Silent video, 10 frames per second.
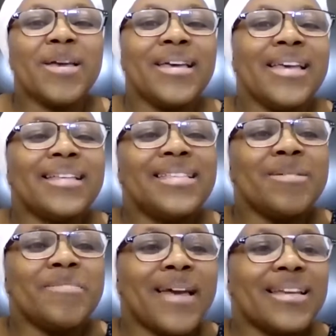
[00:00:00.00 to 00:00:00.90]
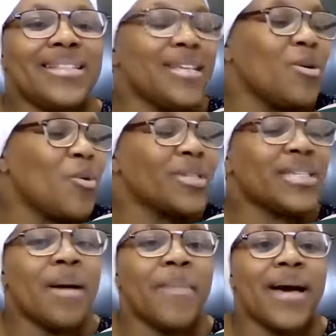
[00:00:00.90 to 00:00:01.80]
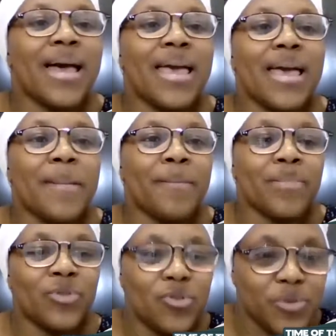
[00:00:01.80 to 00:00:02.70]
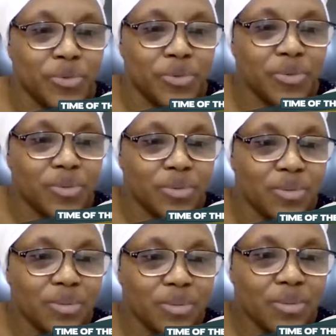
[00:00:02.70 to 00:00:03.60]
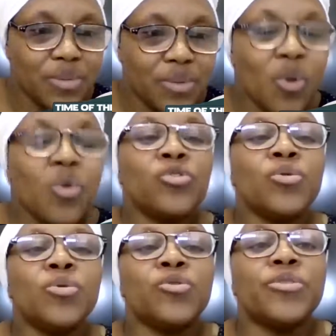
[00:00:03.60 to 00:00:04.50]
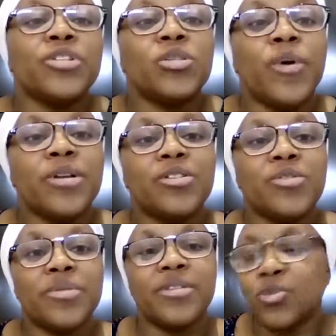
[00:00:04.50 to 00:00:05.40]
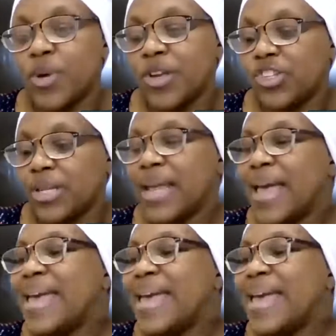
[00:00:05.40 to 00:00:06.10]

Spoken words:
it's ukuzama to respond to this question.